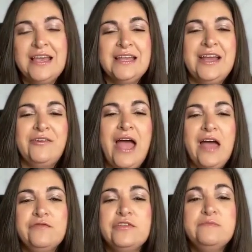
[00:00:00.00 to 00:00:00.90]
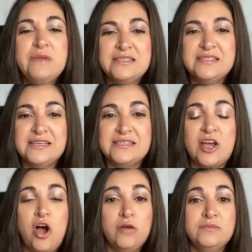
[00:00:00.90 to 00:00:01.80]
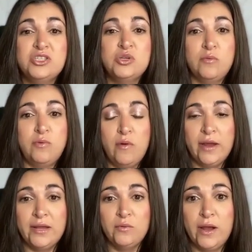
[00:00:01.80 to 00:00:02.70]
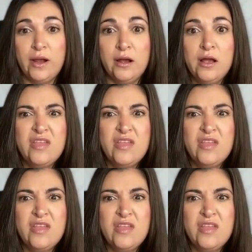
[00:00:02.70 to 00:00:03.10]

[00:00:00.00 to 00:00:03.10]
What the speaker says: Now, every business comes to a point where